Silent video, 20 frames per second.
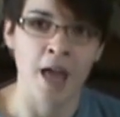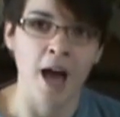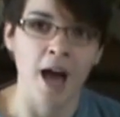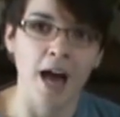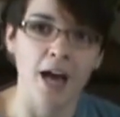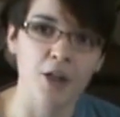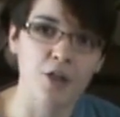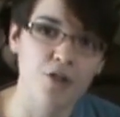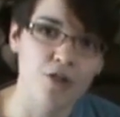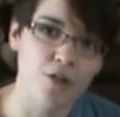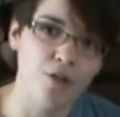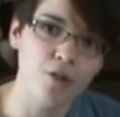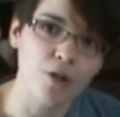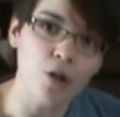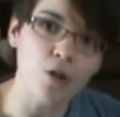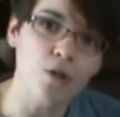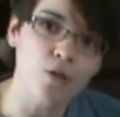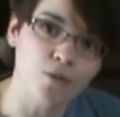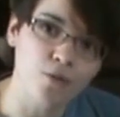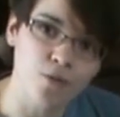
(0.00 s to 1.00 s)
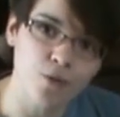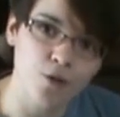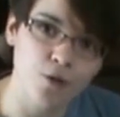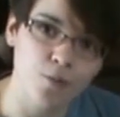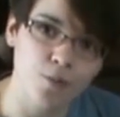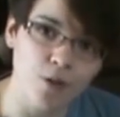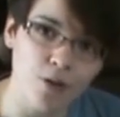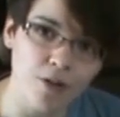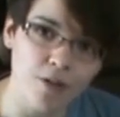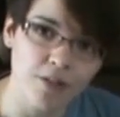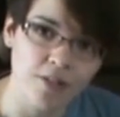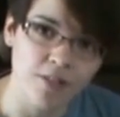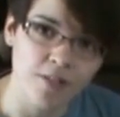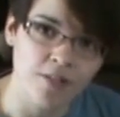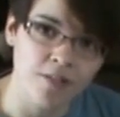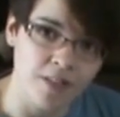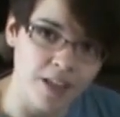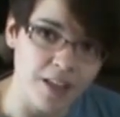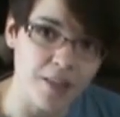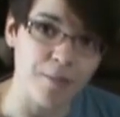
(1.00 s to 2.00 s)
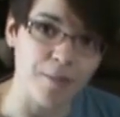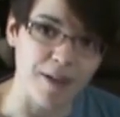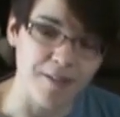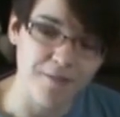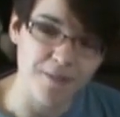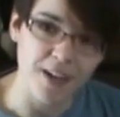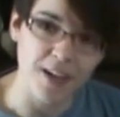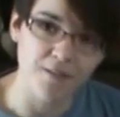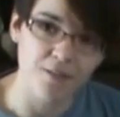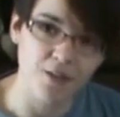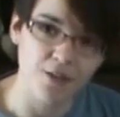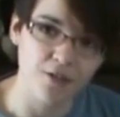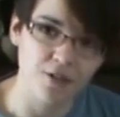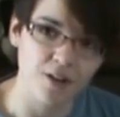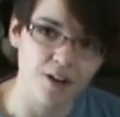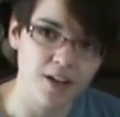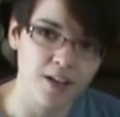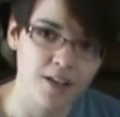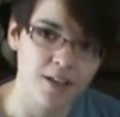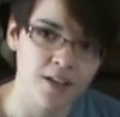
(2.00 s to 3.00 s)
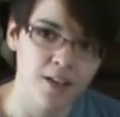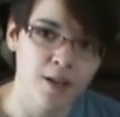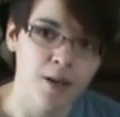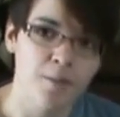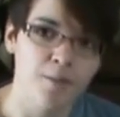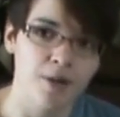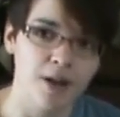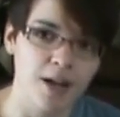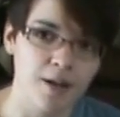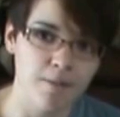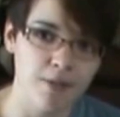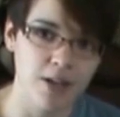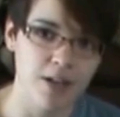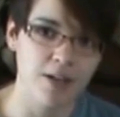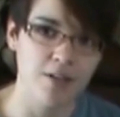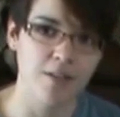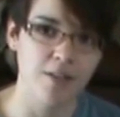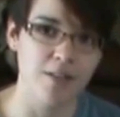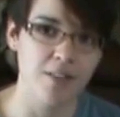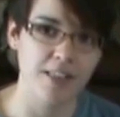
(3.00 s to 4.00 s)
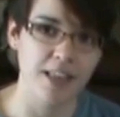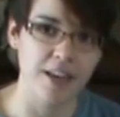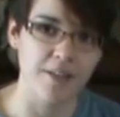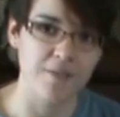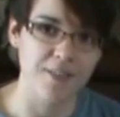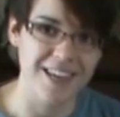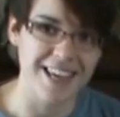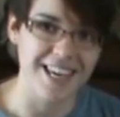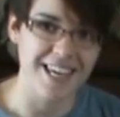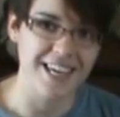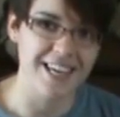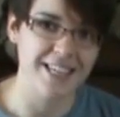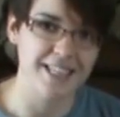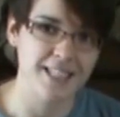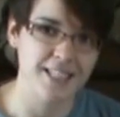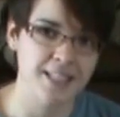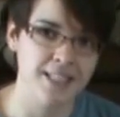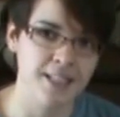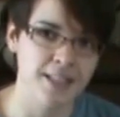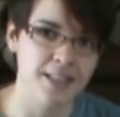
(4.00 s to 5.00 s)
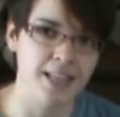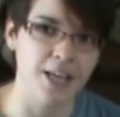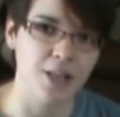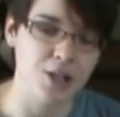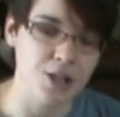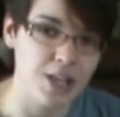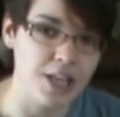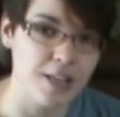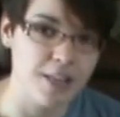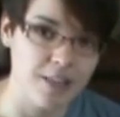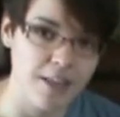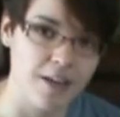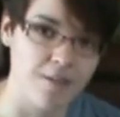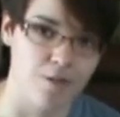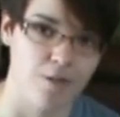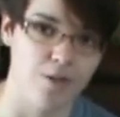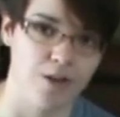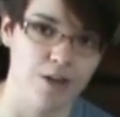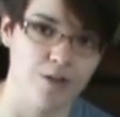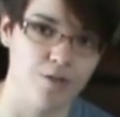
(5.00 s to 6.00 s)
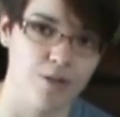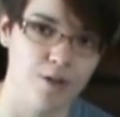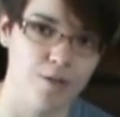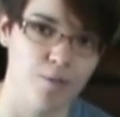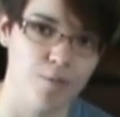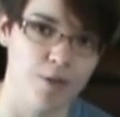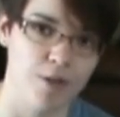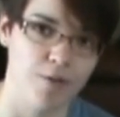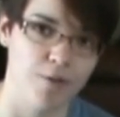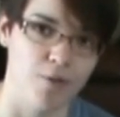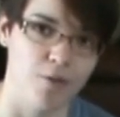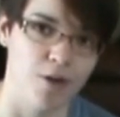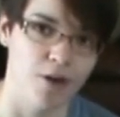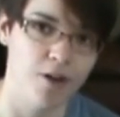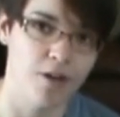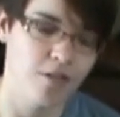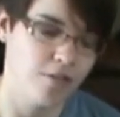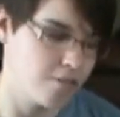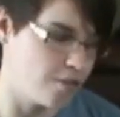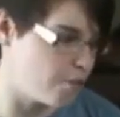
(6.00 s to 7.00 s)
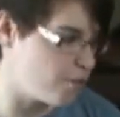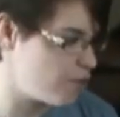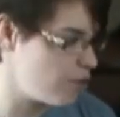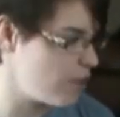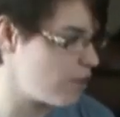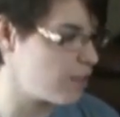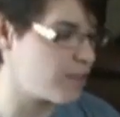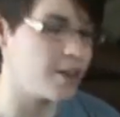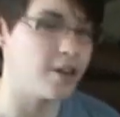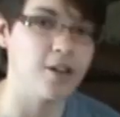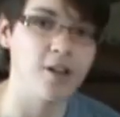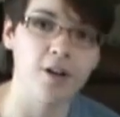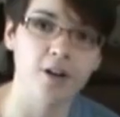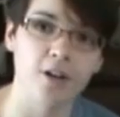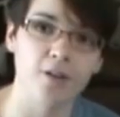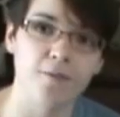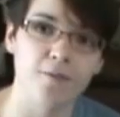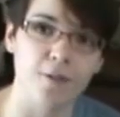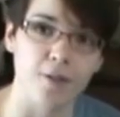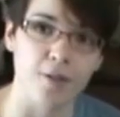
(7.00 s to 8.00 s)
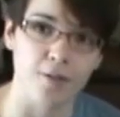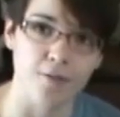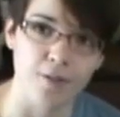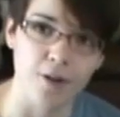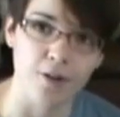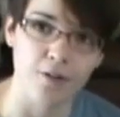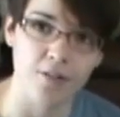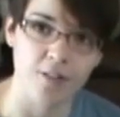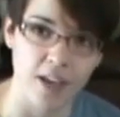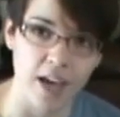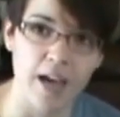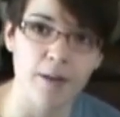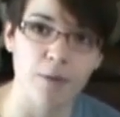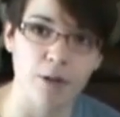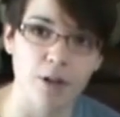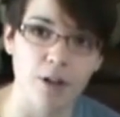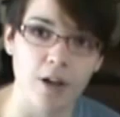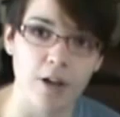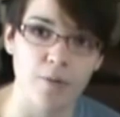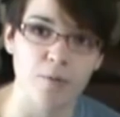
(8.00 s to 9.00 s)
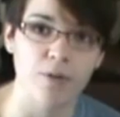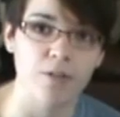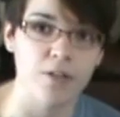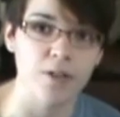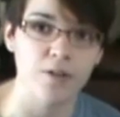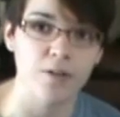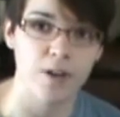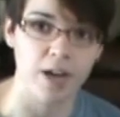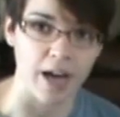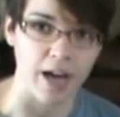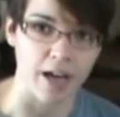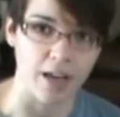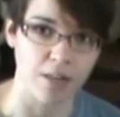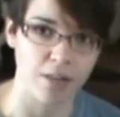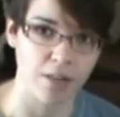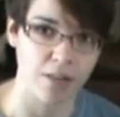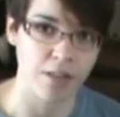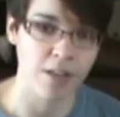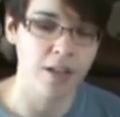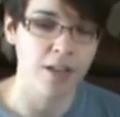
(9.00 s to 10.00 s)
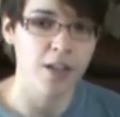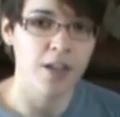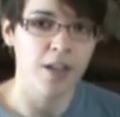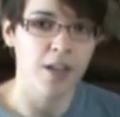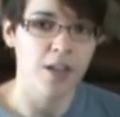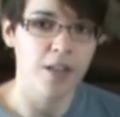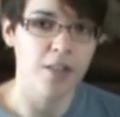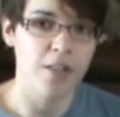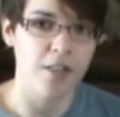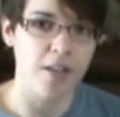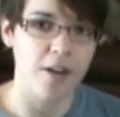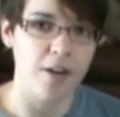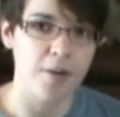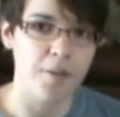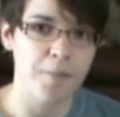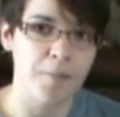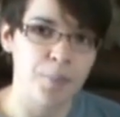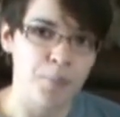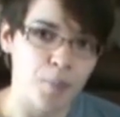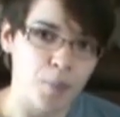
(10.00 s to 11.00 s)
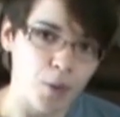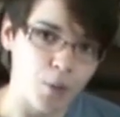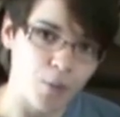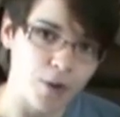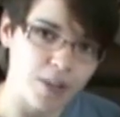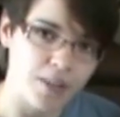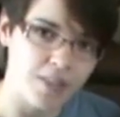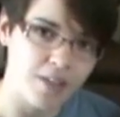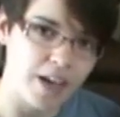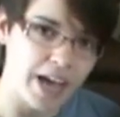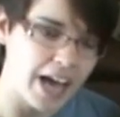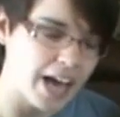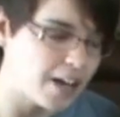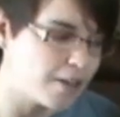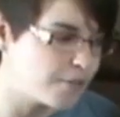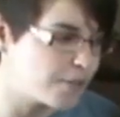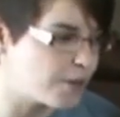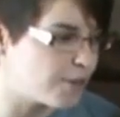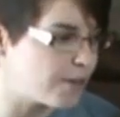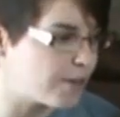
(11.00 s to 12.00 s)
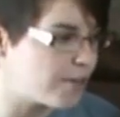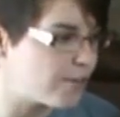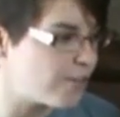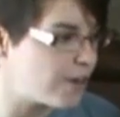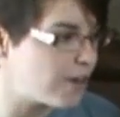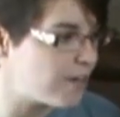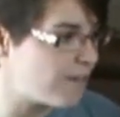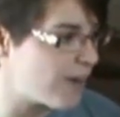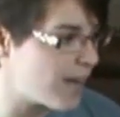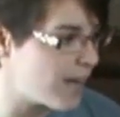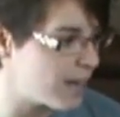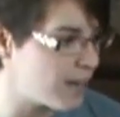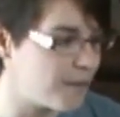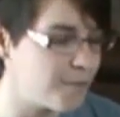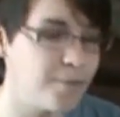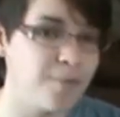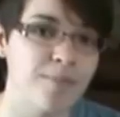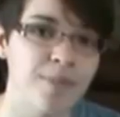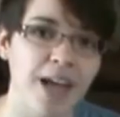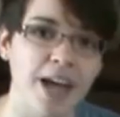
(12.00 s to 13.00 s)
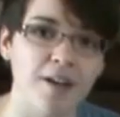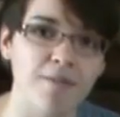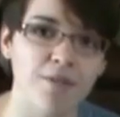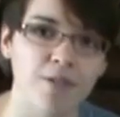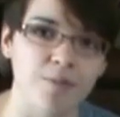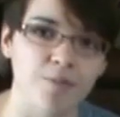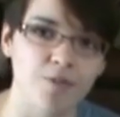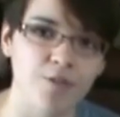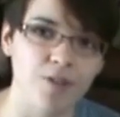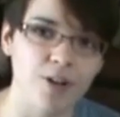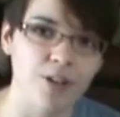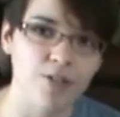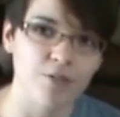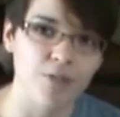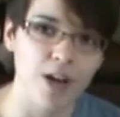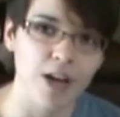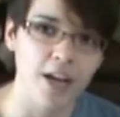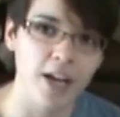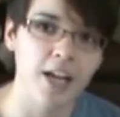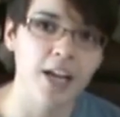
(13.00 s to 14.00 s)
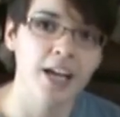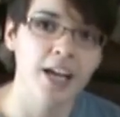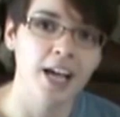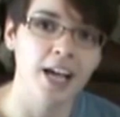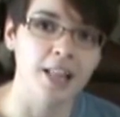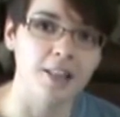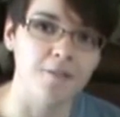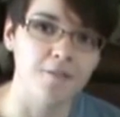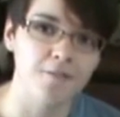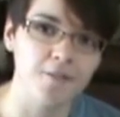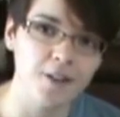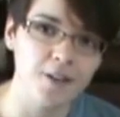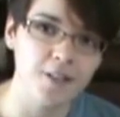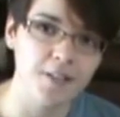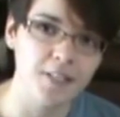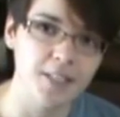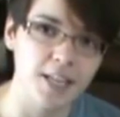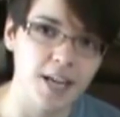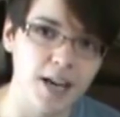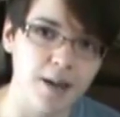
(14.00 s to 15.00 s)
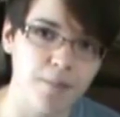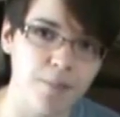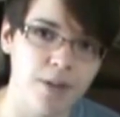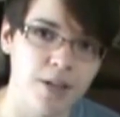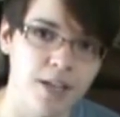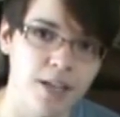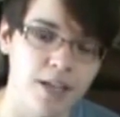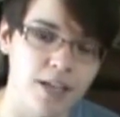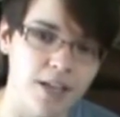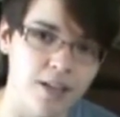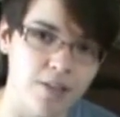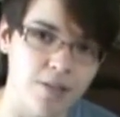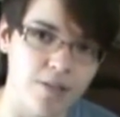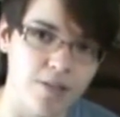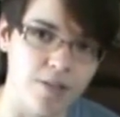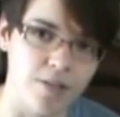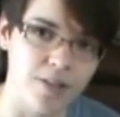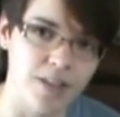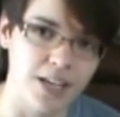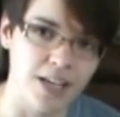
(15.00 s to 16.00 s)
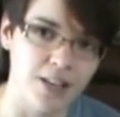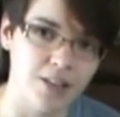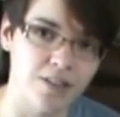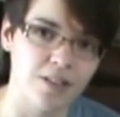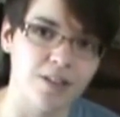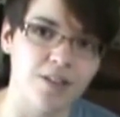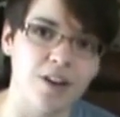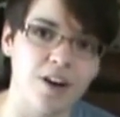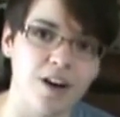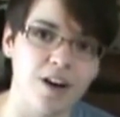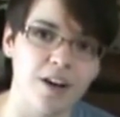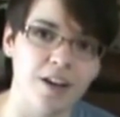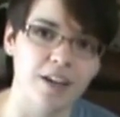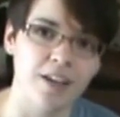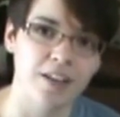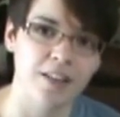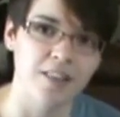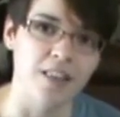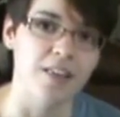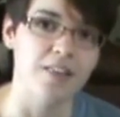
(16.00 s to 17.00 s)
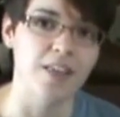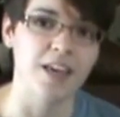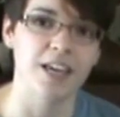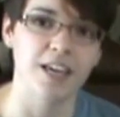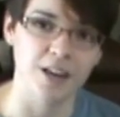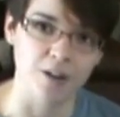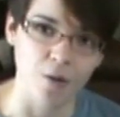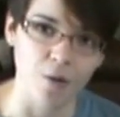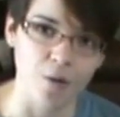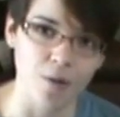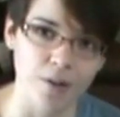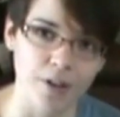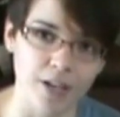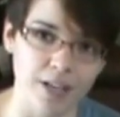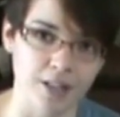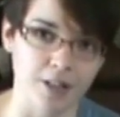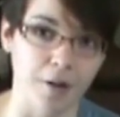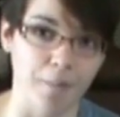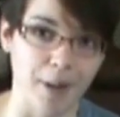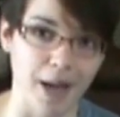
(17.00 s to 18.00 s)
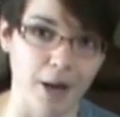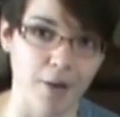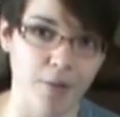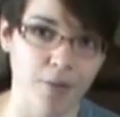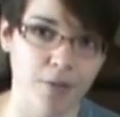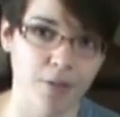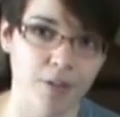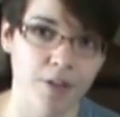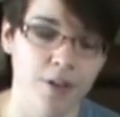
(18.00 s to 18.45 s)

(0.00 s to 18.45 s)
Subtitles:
I showed you the food bowls. That's my favorite trick, but I'm going to use a set of keys that she's never retrieved before, so she's going to learn it for the first time along with you guys. So once you have your retrieve item, have some treats ready, and the first step is to teach the dog that they can hold it in their mouth.